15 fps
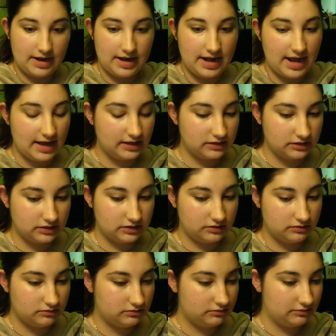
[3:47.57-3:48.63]

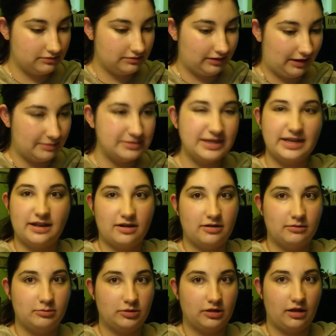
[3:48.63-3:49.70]
Next, I'm saying
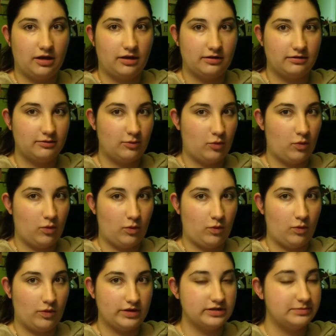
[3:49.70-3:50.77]

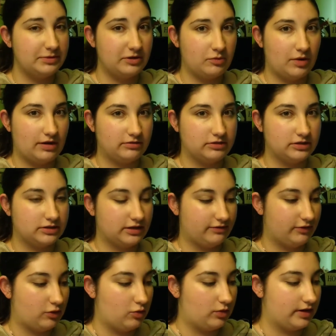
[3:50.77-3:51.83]
it's been a while since I
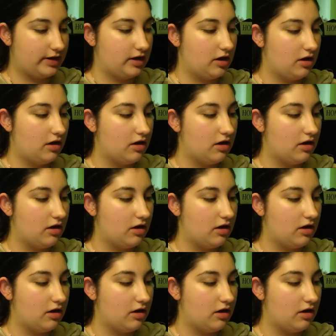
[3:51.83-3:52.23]
recorded.